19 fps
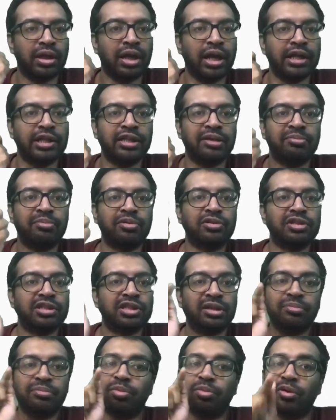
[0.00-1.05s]
at the
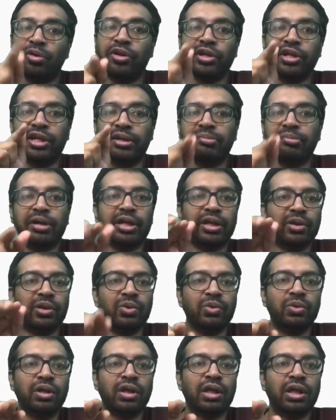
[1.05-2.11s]
position pointed by
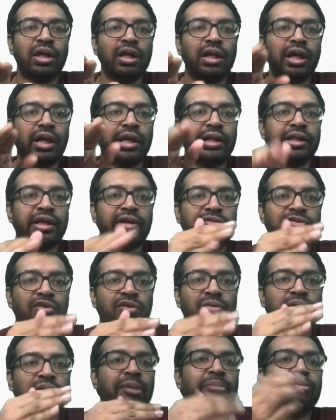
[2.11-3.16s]
u, and
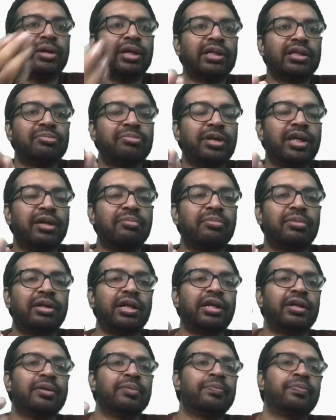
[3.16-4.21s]
therefore temp gets become
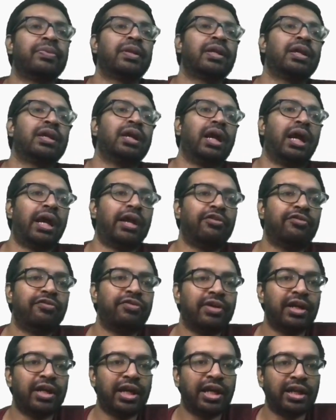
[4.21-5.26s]
10.
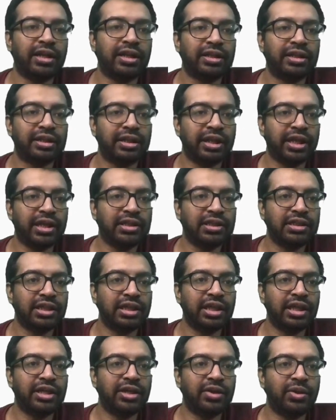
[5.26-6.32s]
And next
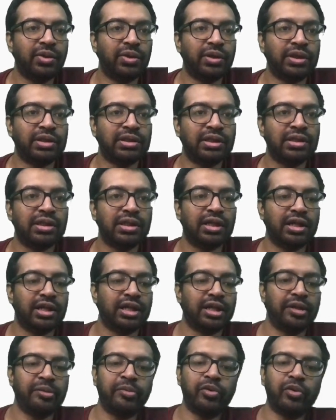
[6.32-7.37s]
thing I do is
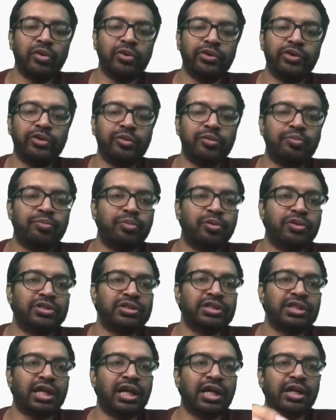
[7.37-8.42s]
I'm going to put
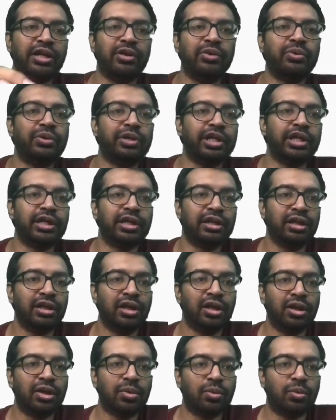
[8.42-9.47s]
star u here.
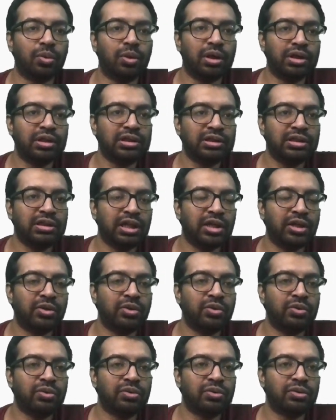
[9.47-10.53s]
What is star
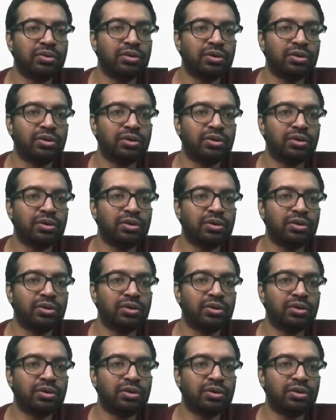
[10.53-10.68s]
u?